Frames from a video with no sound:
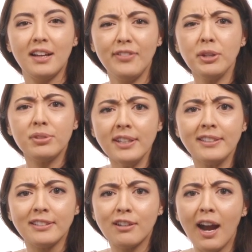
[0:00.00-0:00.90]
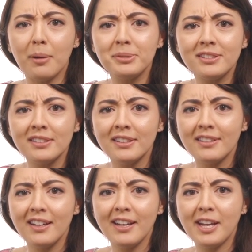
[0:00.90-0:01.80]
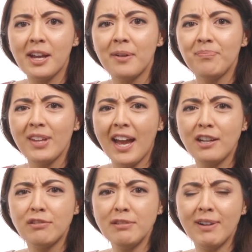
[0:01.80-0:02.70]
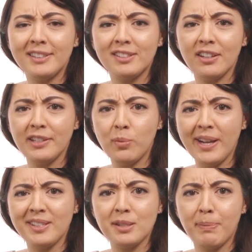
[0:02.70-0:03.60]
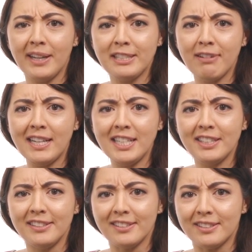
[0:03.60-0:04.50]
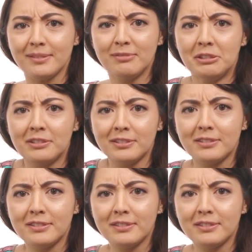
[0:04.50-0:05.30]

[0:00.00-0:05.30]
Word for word: Have you seen crabs? They're like angry red sideways spider aliens. Ugh.